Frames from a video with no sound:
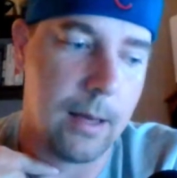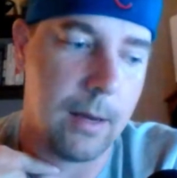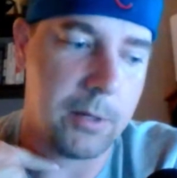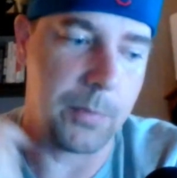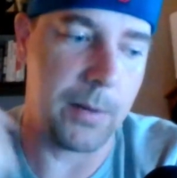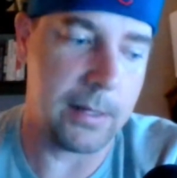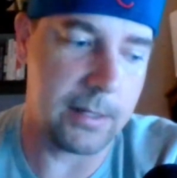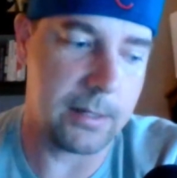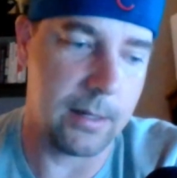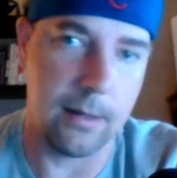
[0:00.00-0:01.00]
Which brings
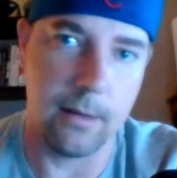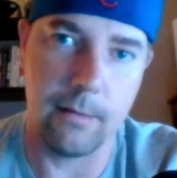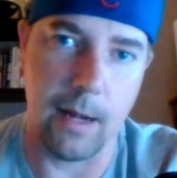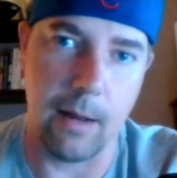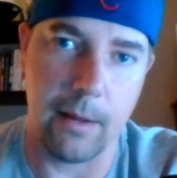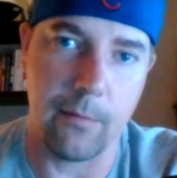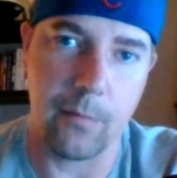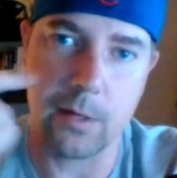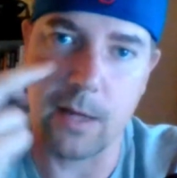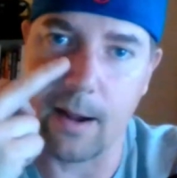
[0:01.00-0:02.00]
us to, if
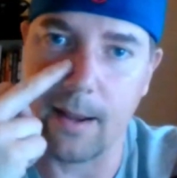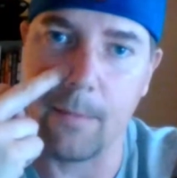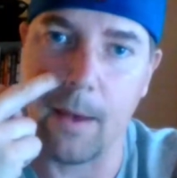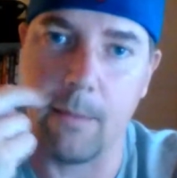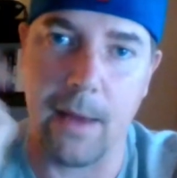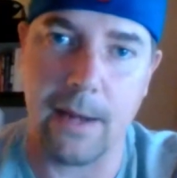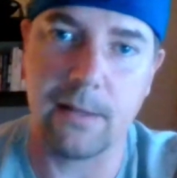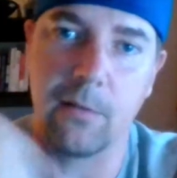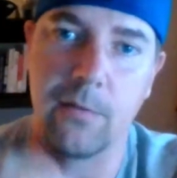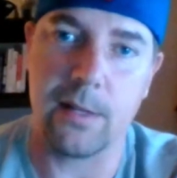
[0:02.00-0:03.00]
we're talking about
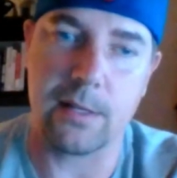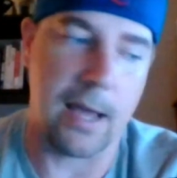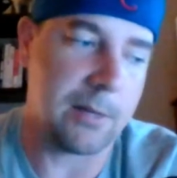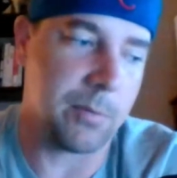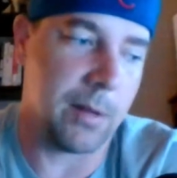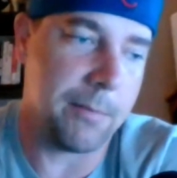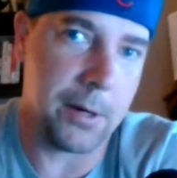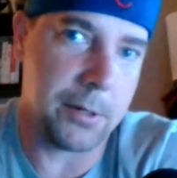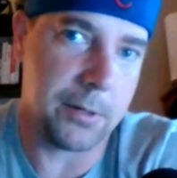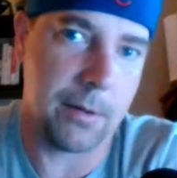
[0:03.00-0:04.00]
medicines for this guy's blood
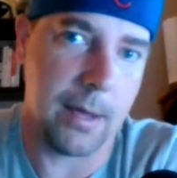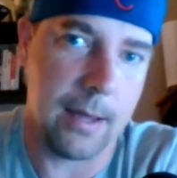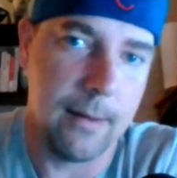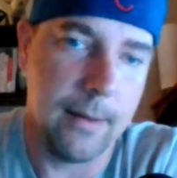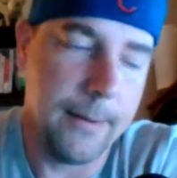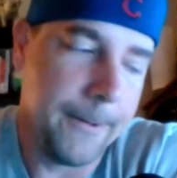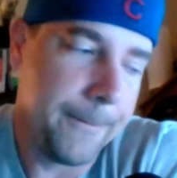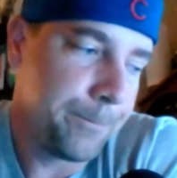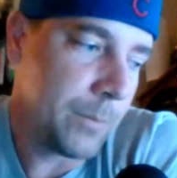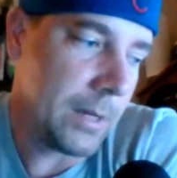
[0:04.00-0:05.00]
pressure is okay.
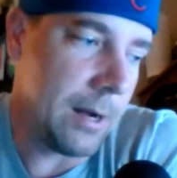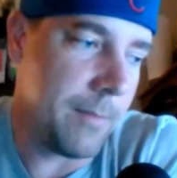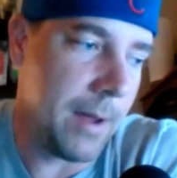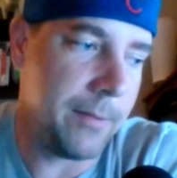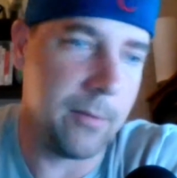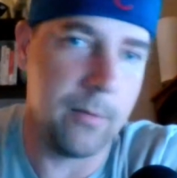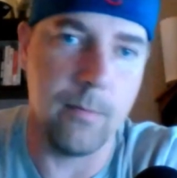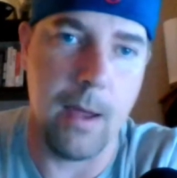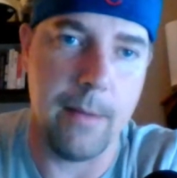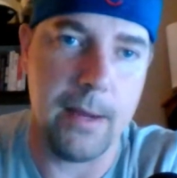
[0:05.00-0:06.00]

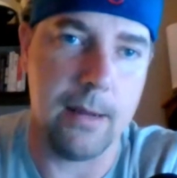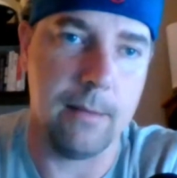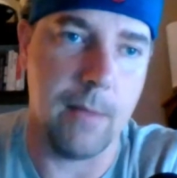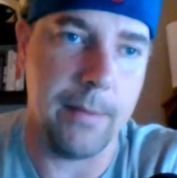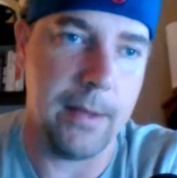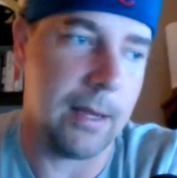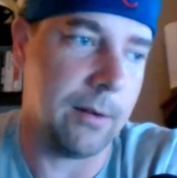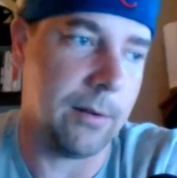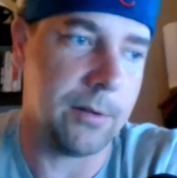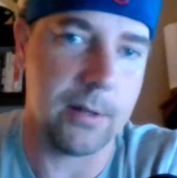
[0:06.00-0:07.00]
Maybe he can
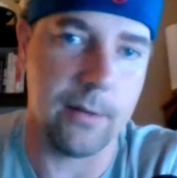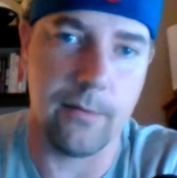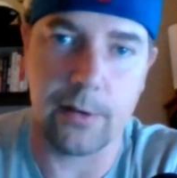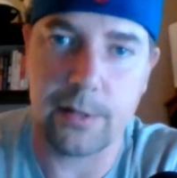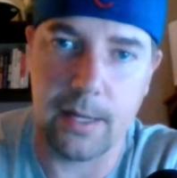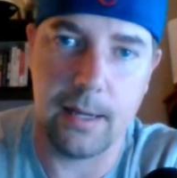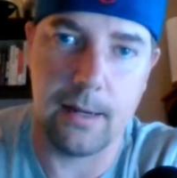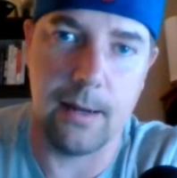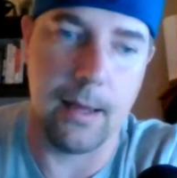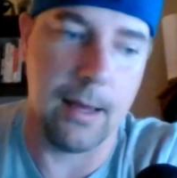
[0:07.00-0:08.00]
do some Versed
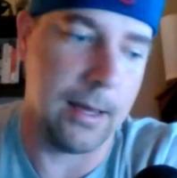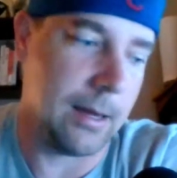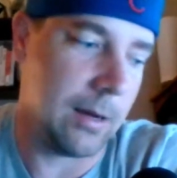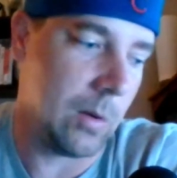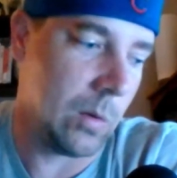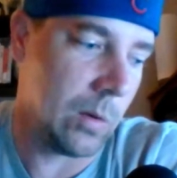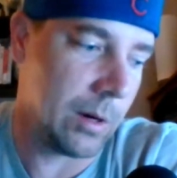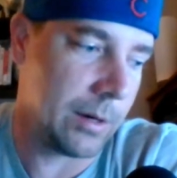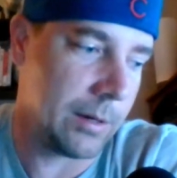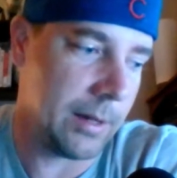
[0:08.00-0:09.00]

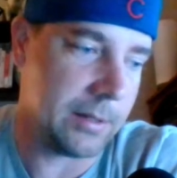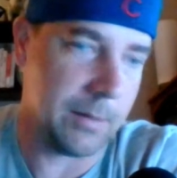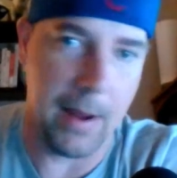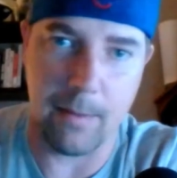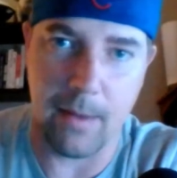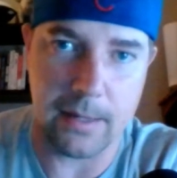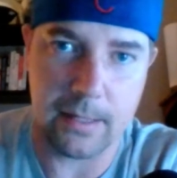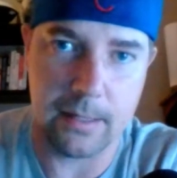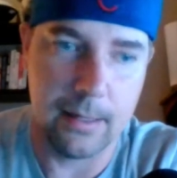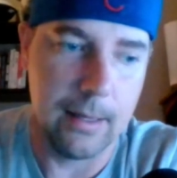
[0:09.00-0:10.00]
and some pain
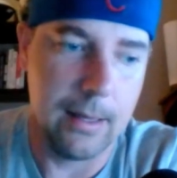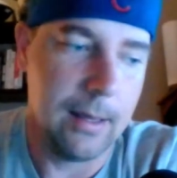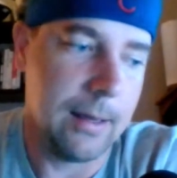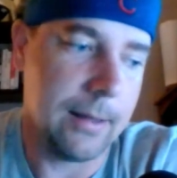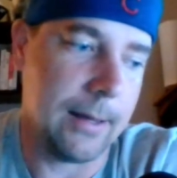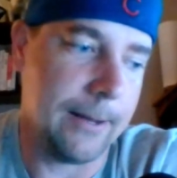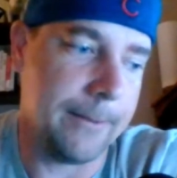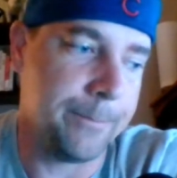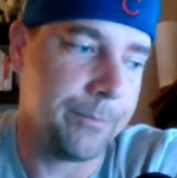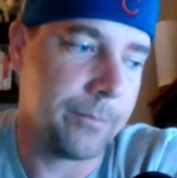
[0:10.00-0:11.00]
medicine.
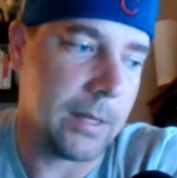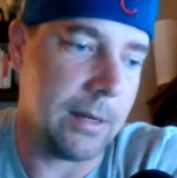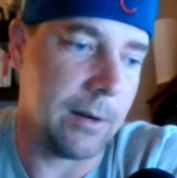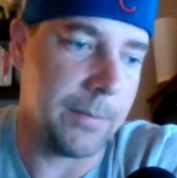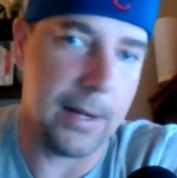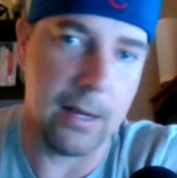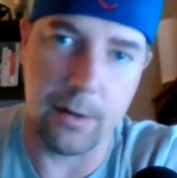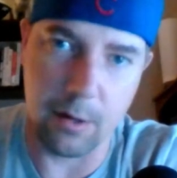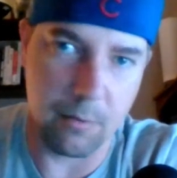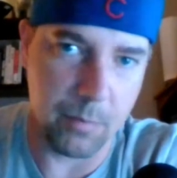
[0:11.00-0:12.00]
Depending
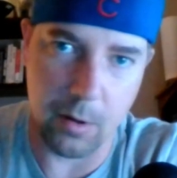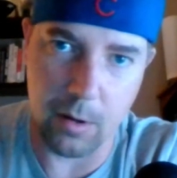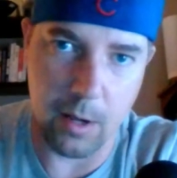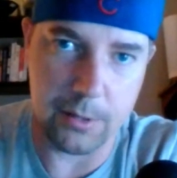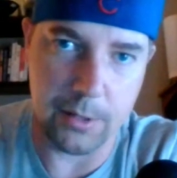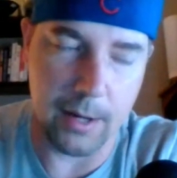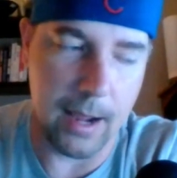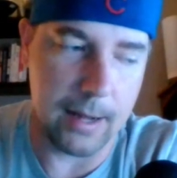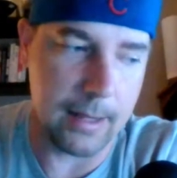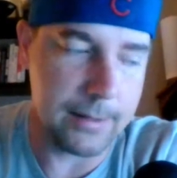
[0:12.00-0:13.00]
on your protocols, your
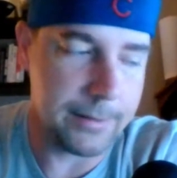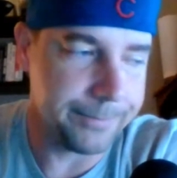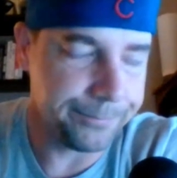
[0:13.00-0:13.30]
guidelines.